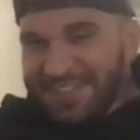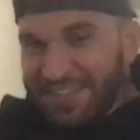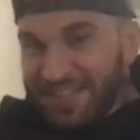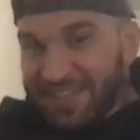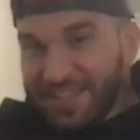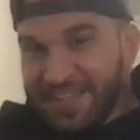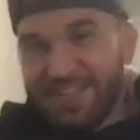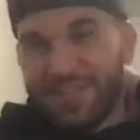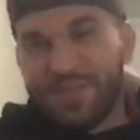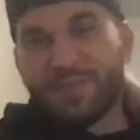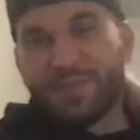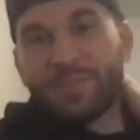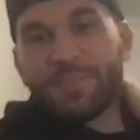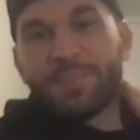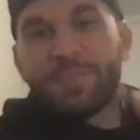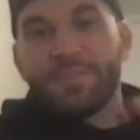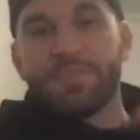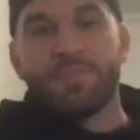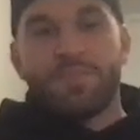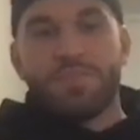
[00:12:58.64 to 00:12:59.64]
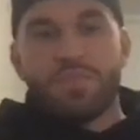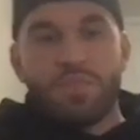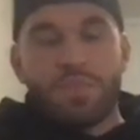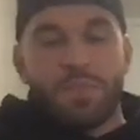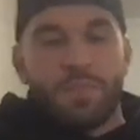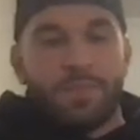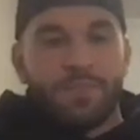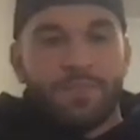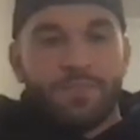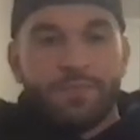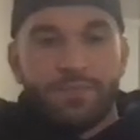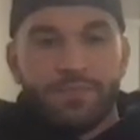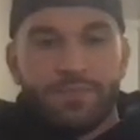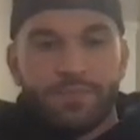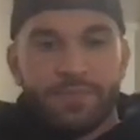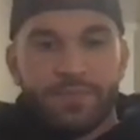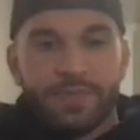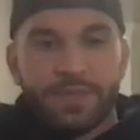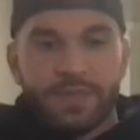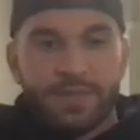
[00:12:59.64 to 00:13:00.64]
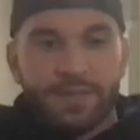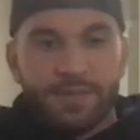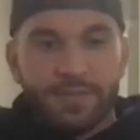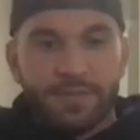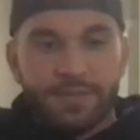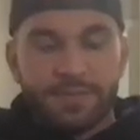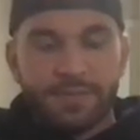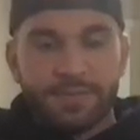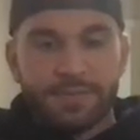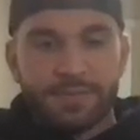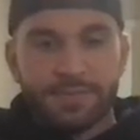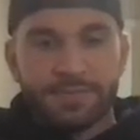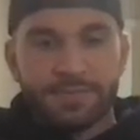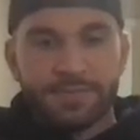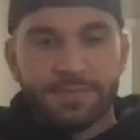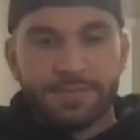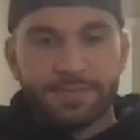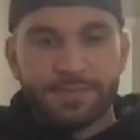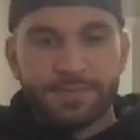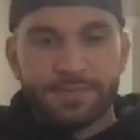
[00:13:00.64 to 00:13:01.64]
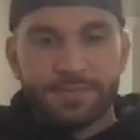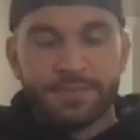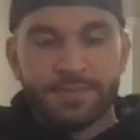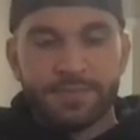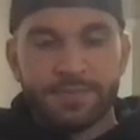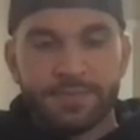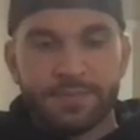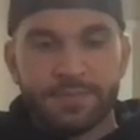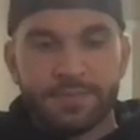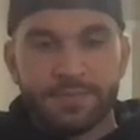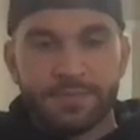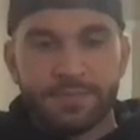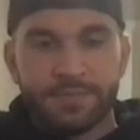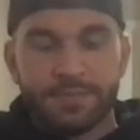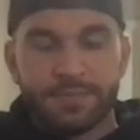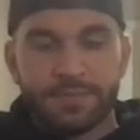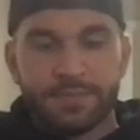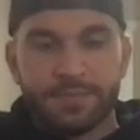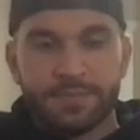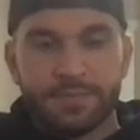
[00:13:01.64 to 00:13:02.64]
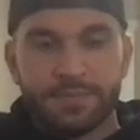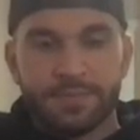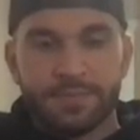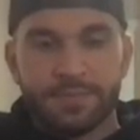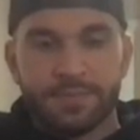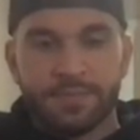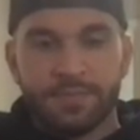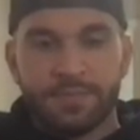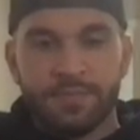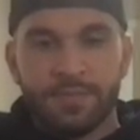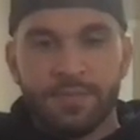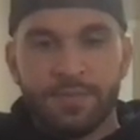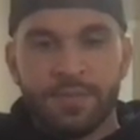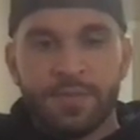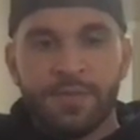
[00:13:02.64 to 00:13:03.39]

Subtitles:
(not speaking)